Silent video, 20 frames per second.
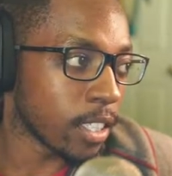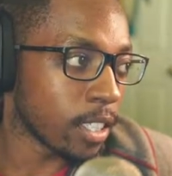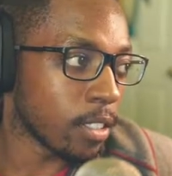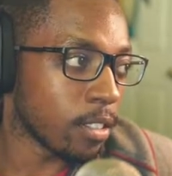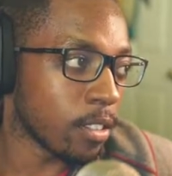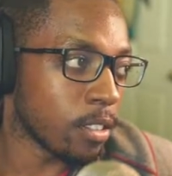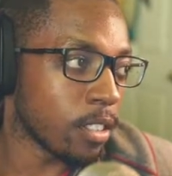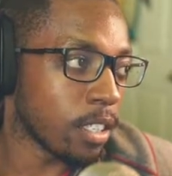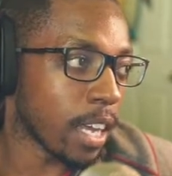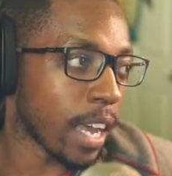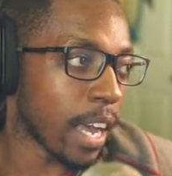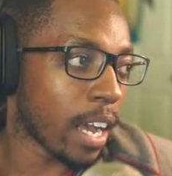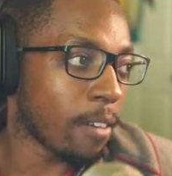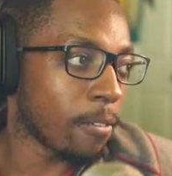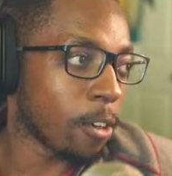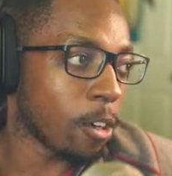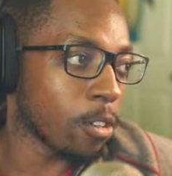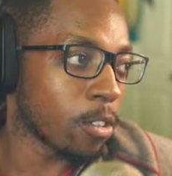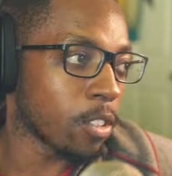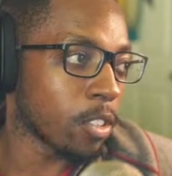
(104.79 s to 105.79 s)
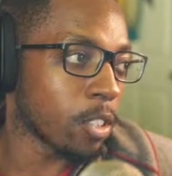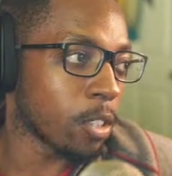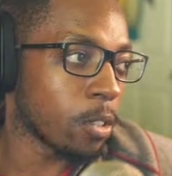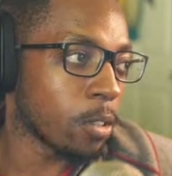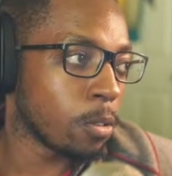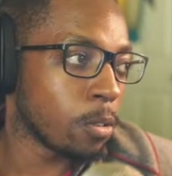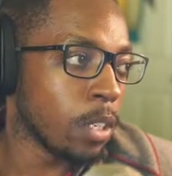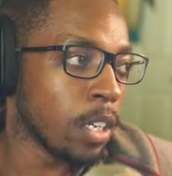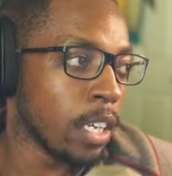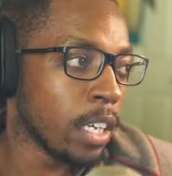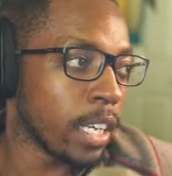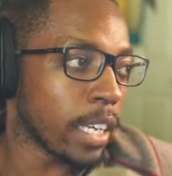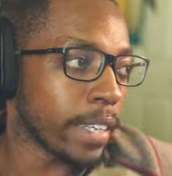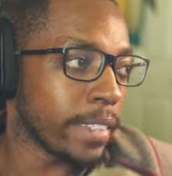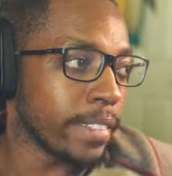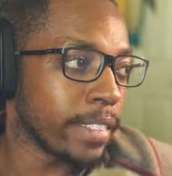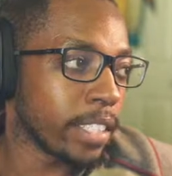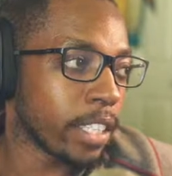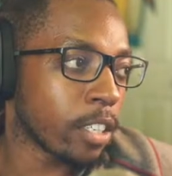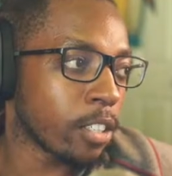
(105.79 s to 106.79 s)
It'll have also
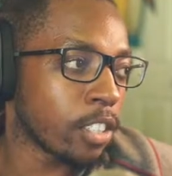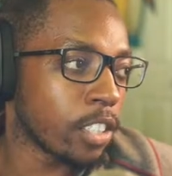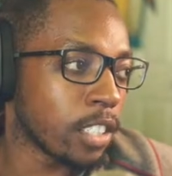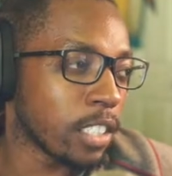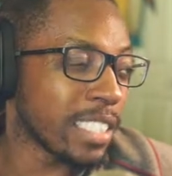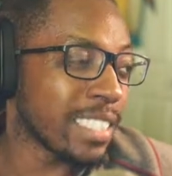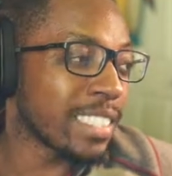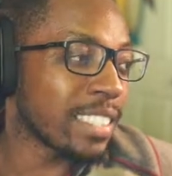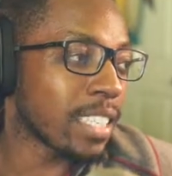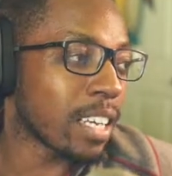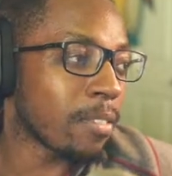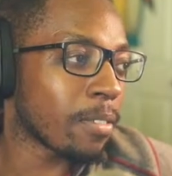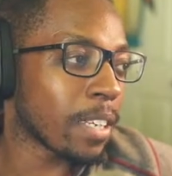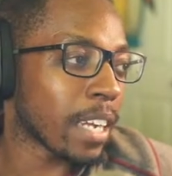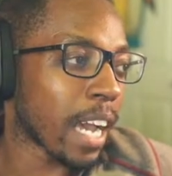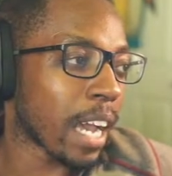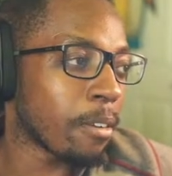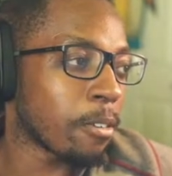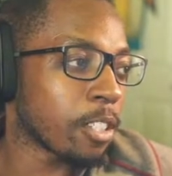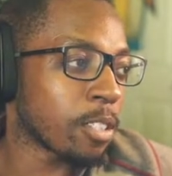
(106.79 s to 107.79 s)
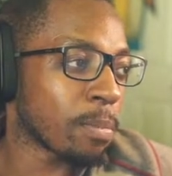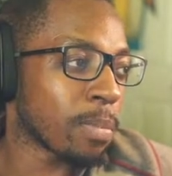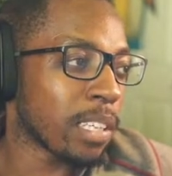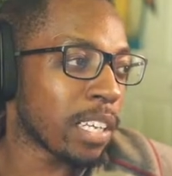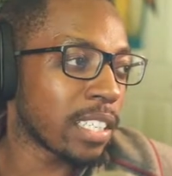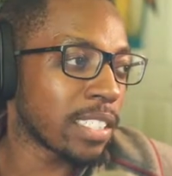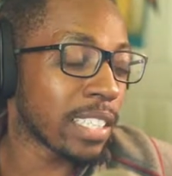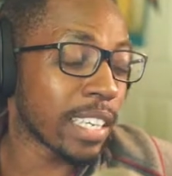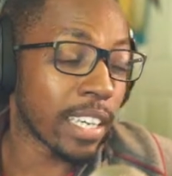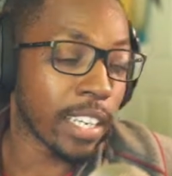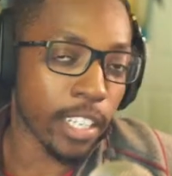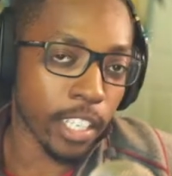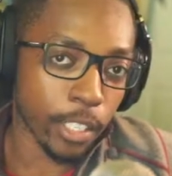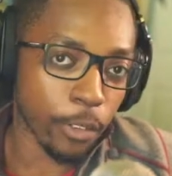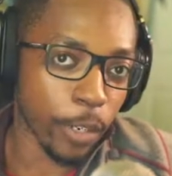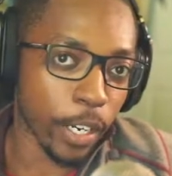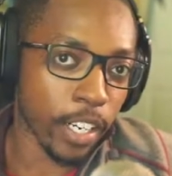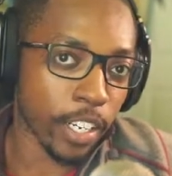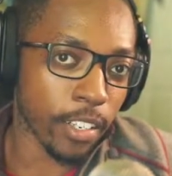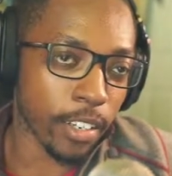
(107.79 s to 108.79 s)
Intel G7 Iris Plus
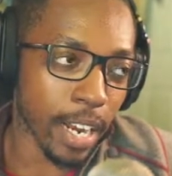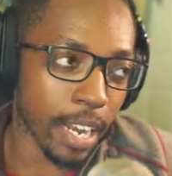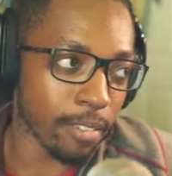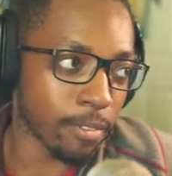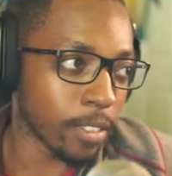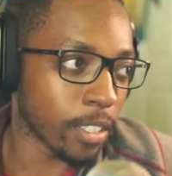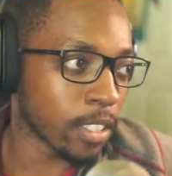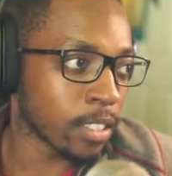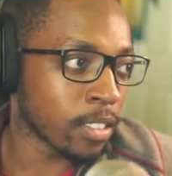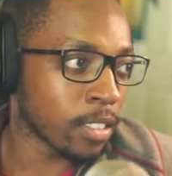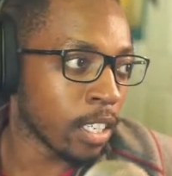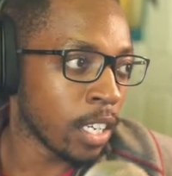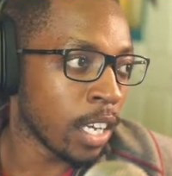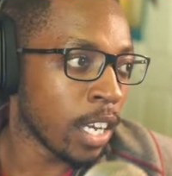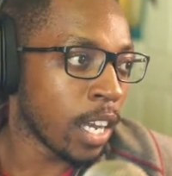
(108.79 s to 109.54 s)
integrated graphics,